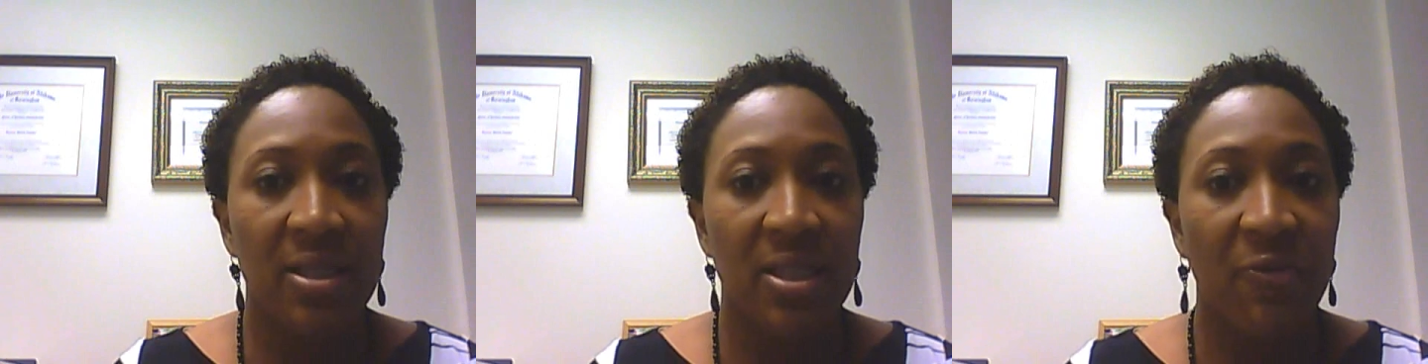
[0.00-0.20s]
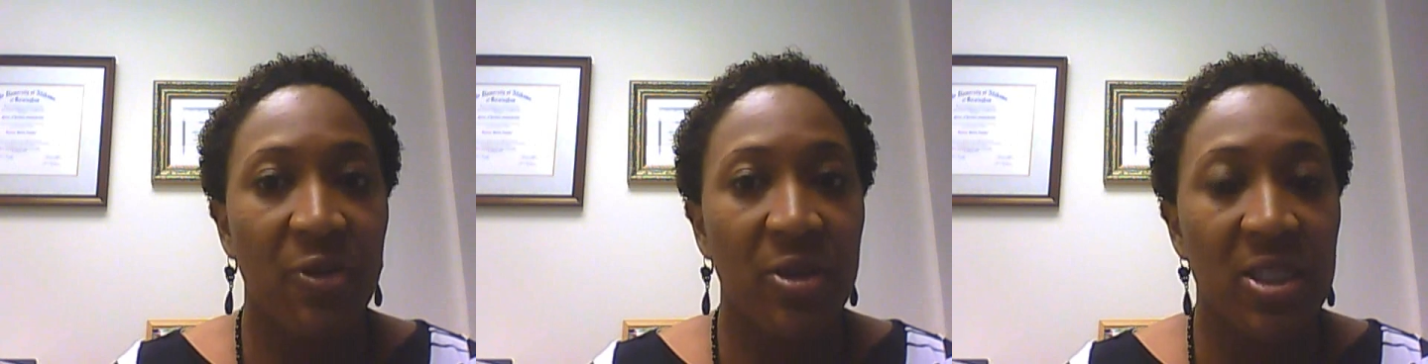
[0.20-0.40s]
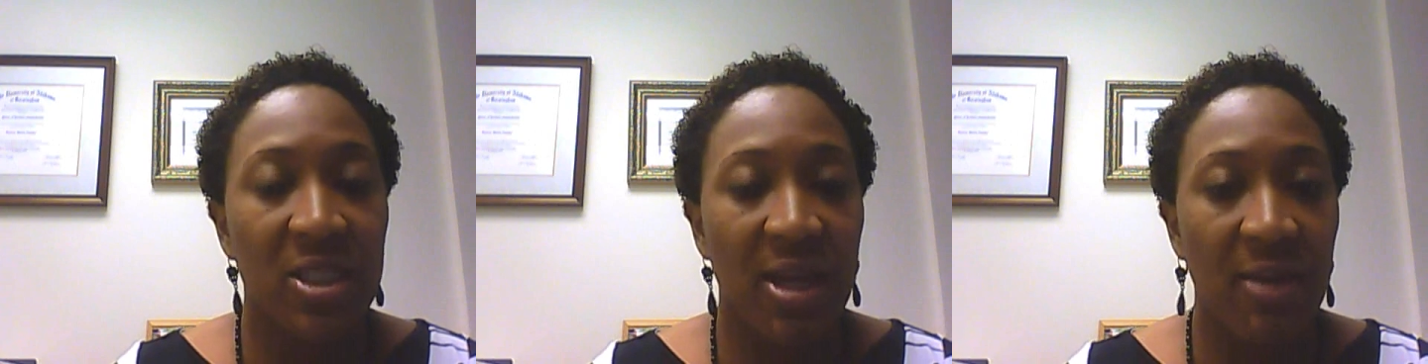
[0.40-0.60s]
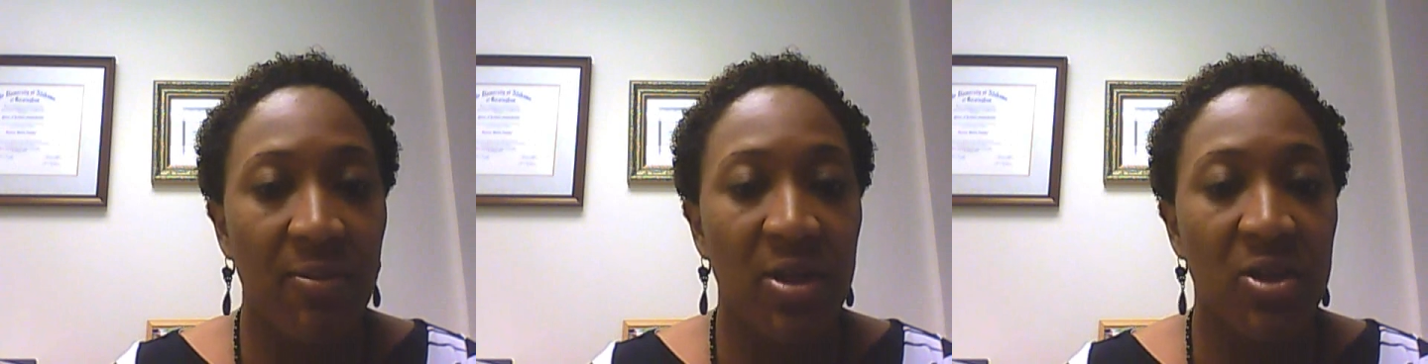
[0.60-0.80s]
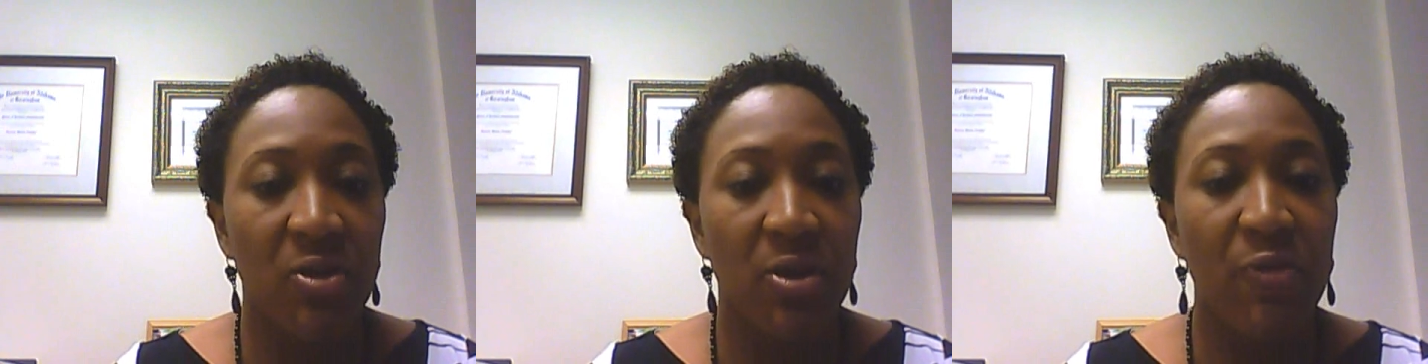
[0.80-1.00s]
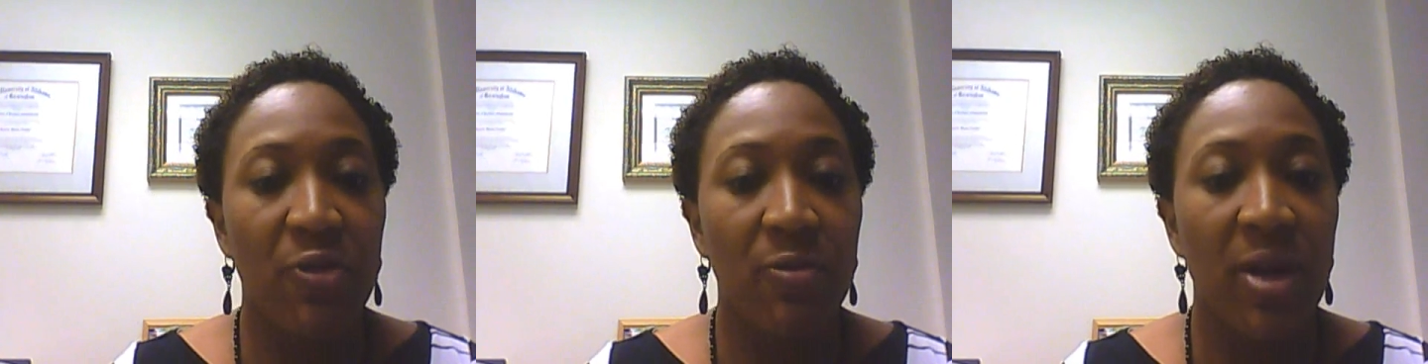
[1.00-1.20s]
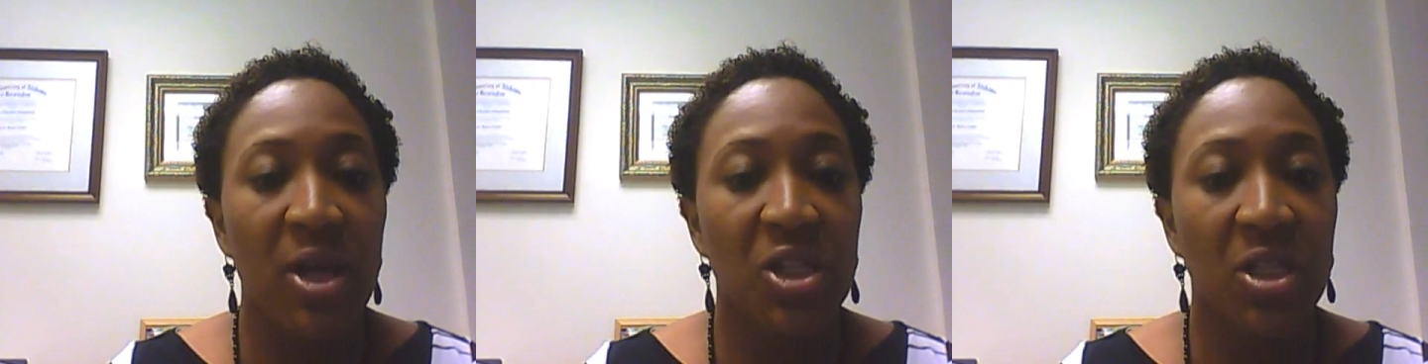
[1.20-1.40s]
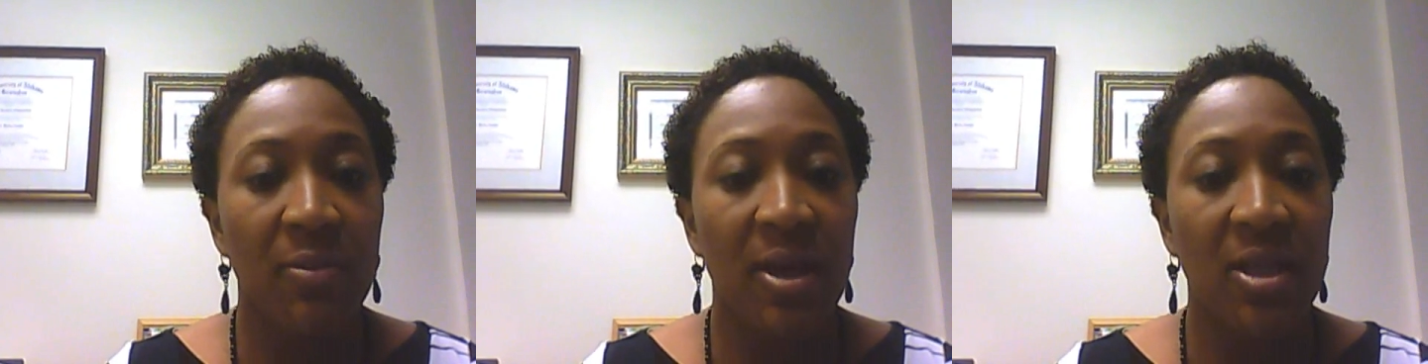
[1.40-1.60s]
different statements or
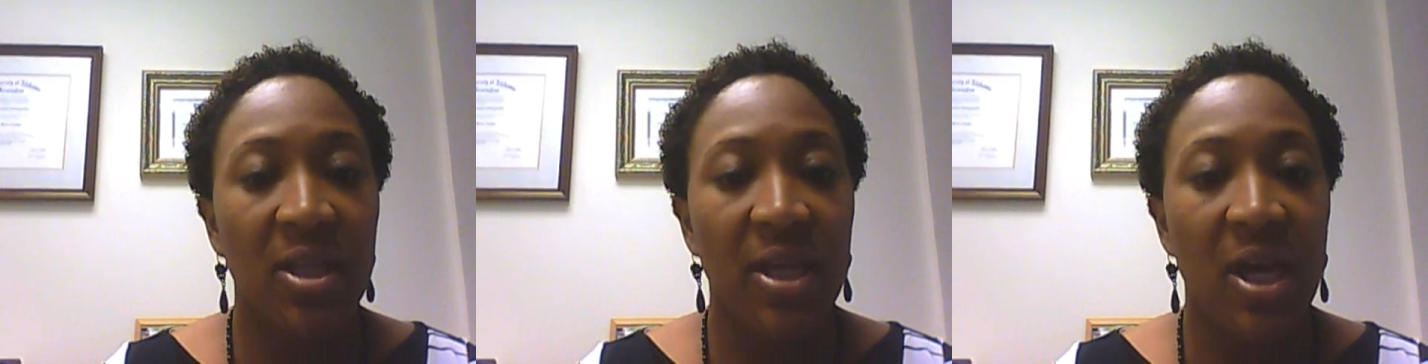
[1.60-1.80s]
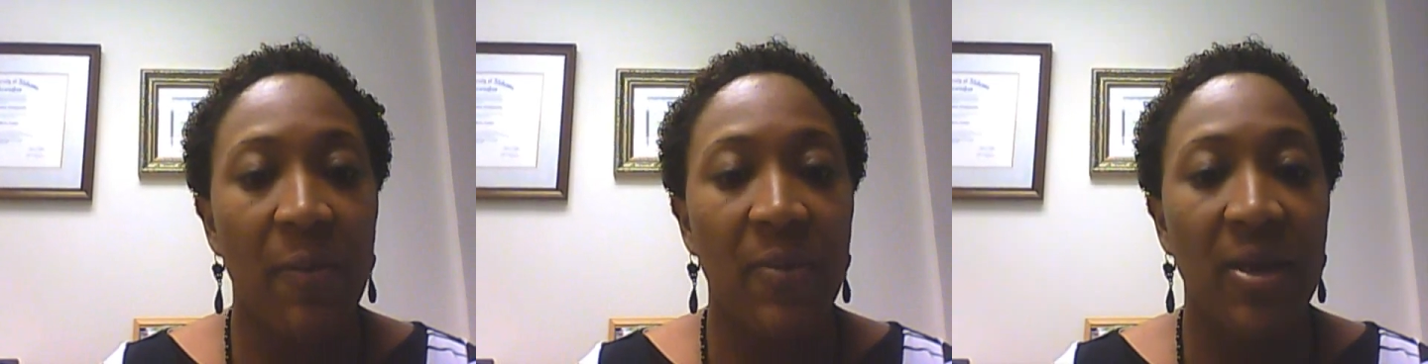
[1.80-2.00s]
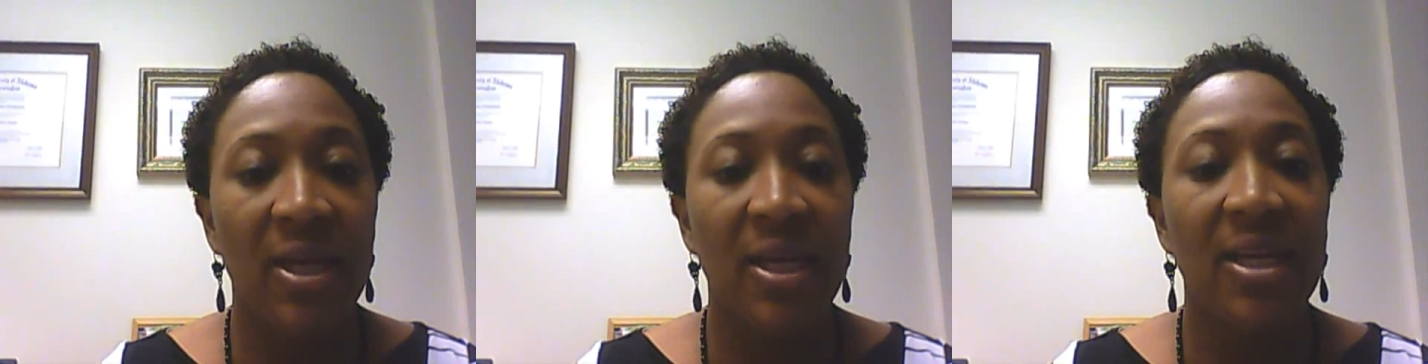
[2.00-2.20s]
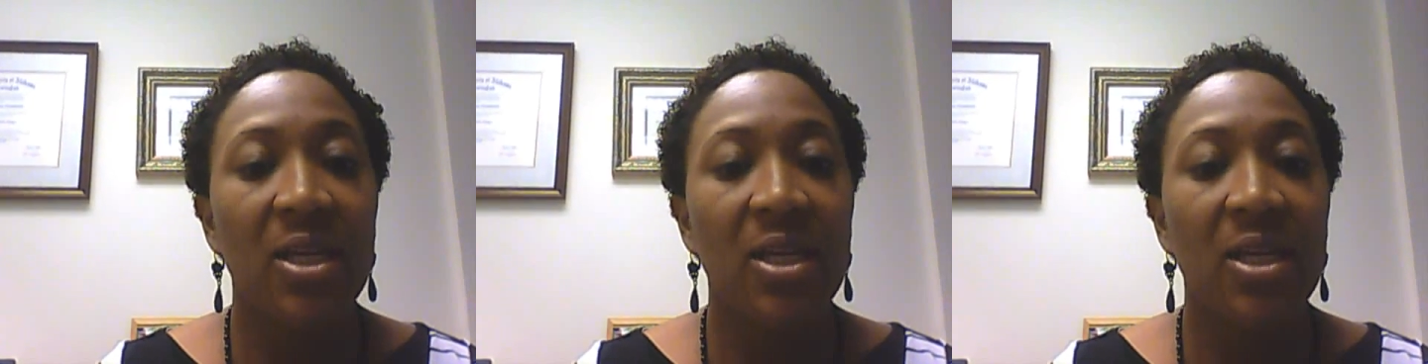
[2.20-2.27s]
information about the company.